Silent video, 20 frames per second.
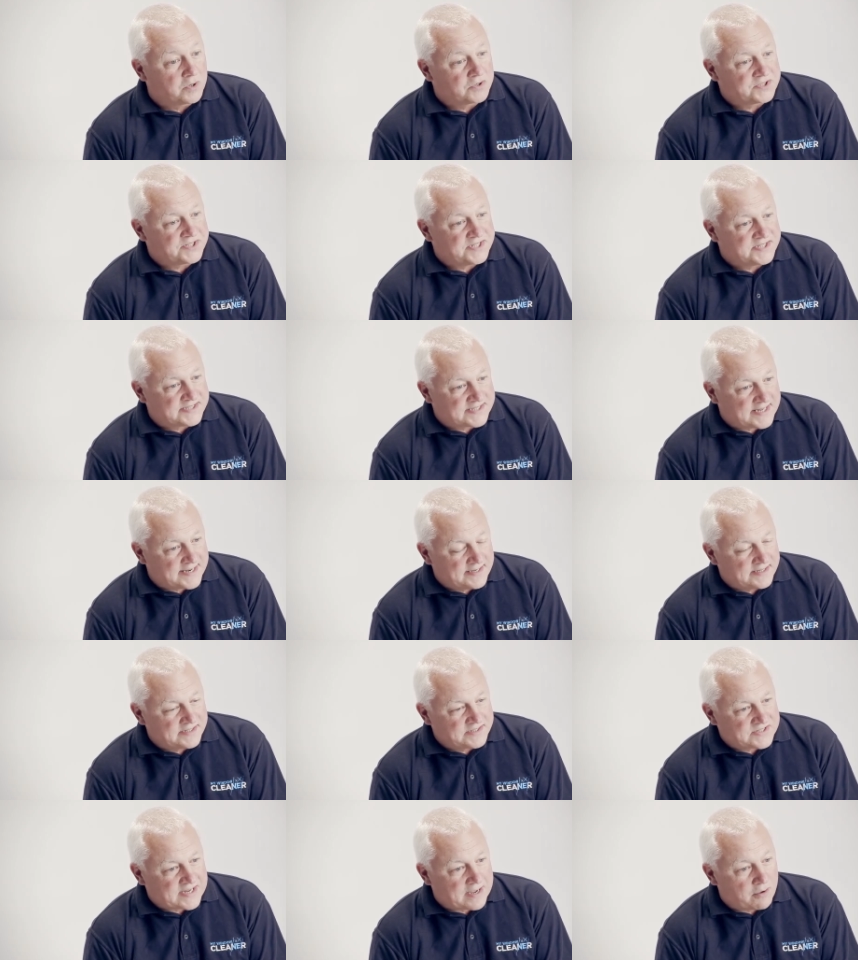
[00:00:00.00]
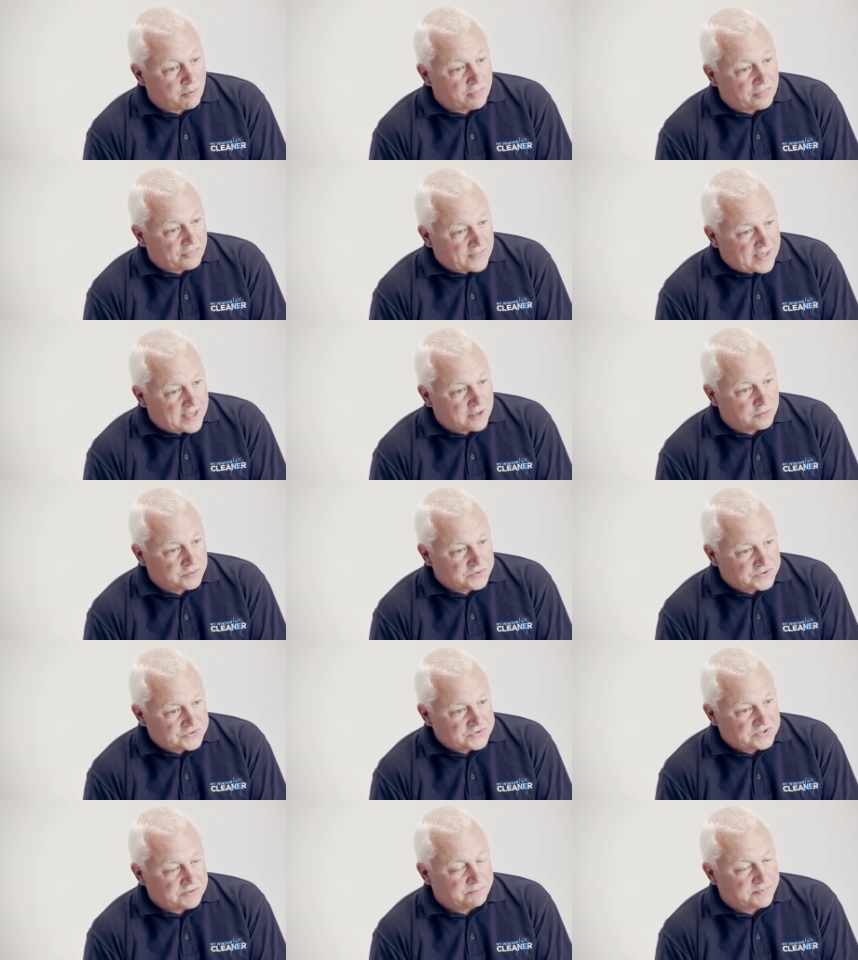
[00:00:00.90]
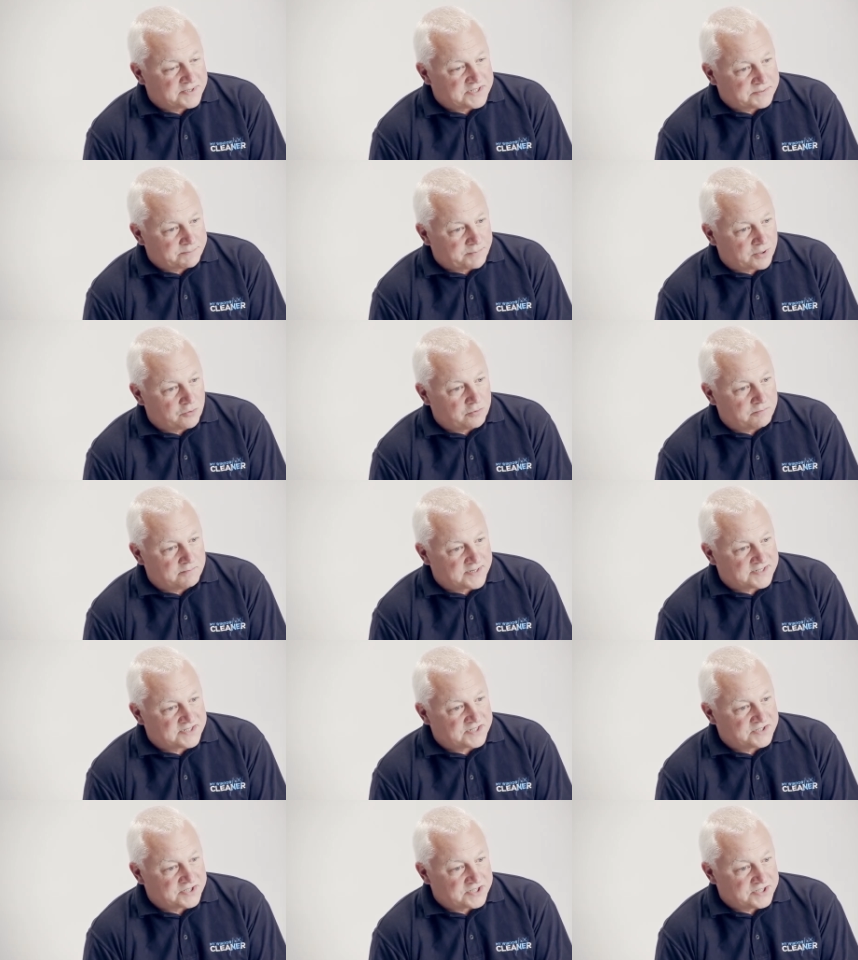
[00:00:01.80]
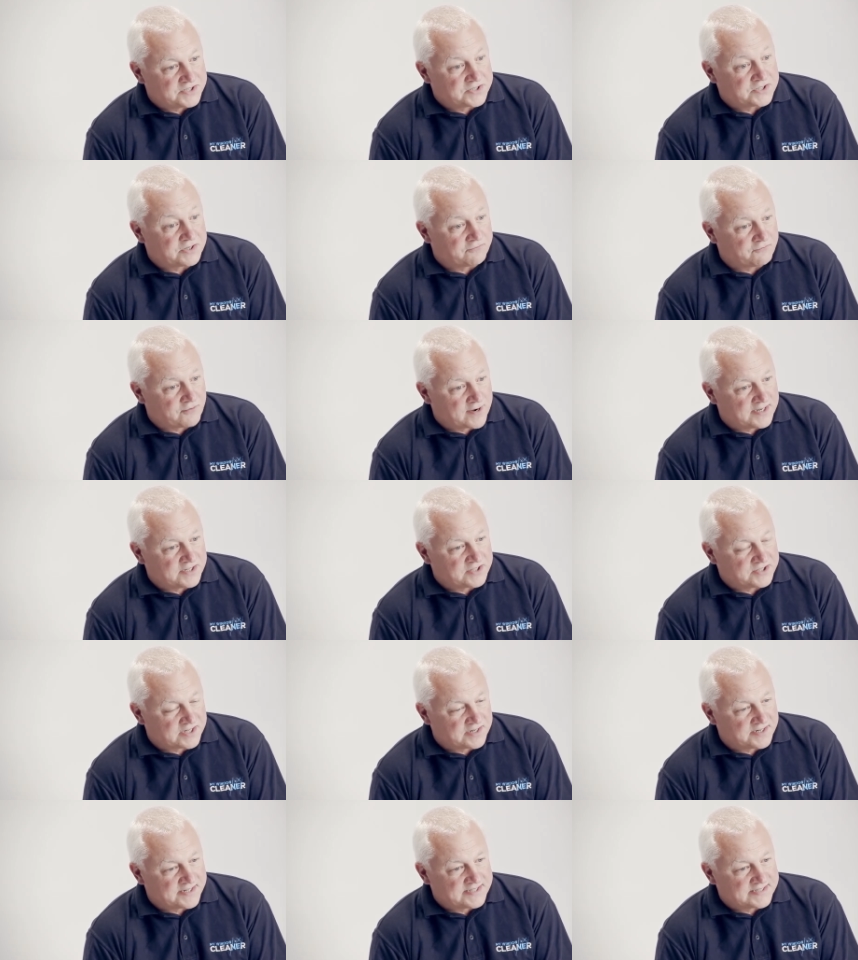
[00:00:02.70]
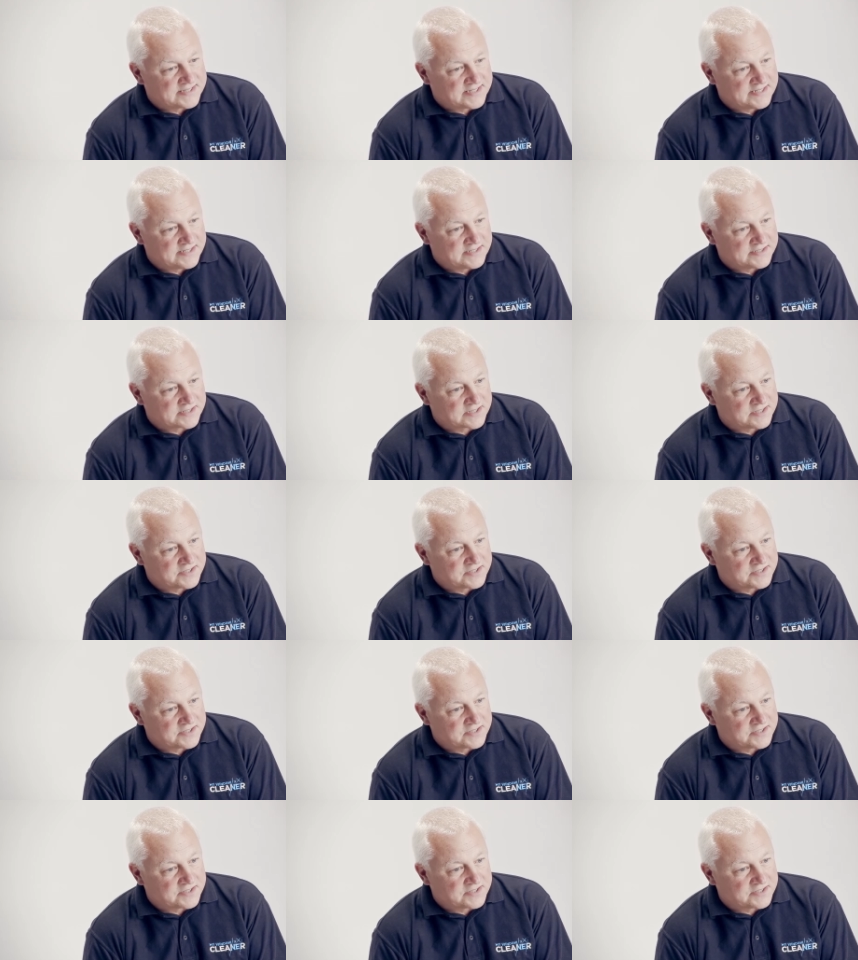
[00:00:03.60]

Well, she sends out thousands of bespoke messages to franchisees'